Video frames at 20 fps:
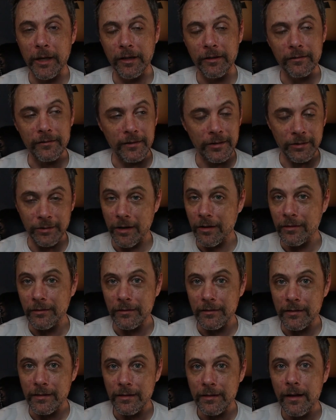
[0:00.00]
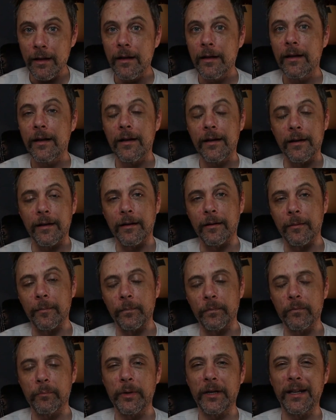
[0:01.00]
my own struggles,
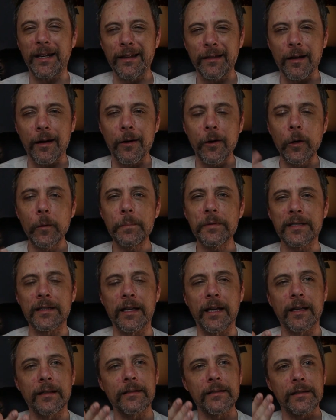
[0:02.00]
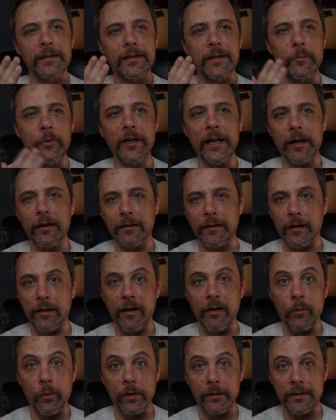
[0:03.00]
but in the hopes that someone out
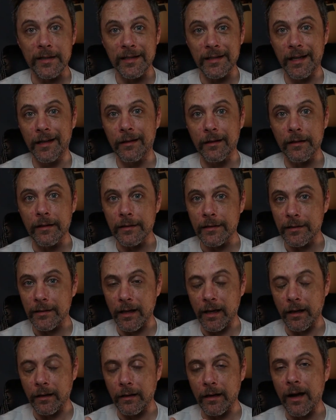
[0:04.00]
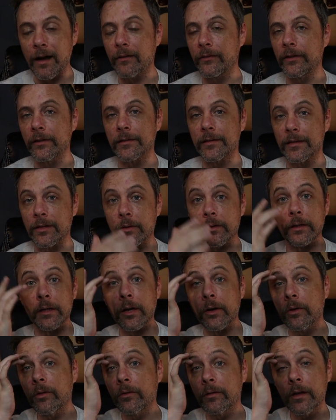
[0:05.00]
there will see this and not feel so
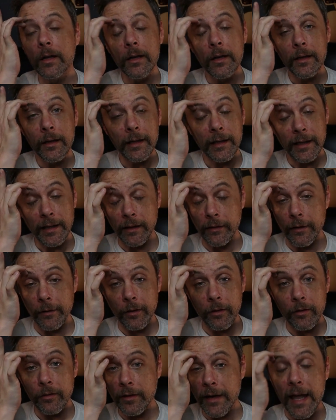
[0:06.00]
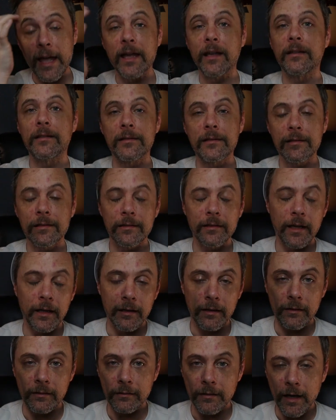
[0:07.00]
alone in their own heads
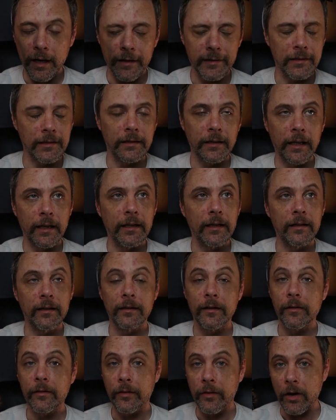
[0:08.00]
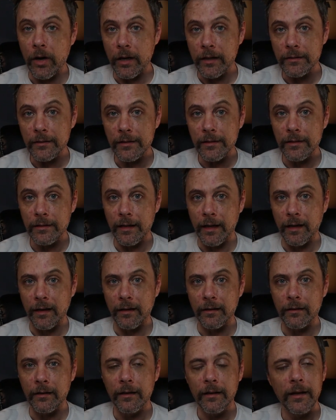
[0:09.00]
and isolated in their thoughts,
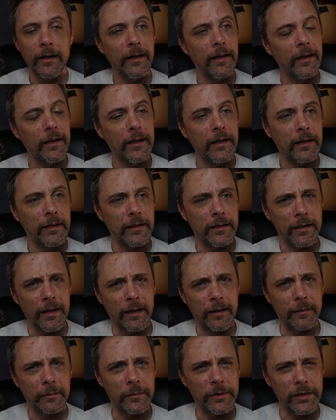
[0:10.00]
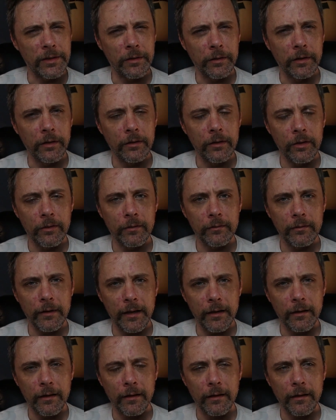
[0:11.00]
and so
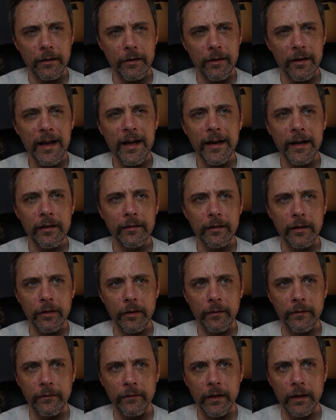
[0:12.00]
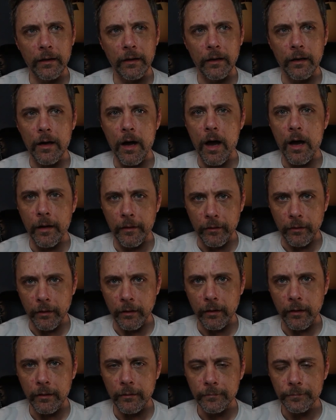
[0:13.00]
you're not out there feeling
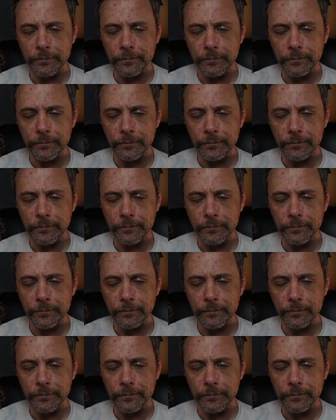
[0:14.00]
othered,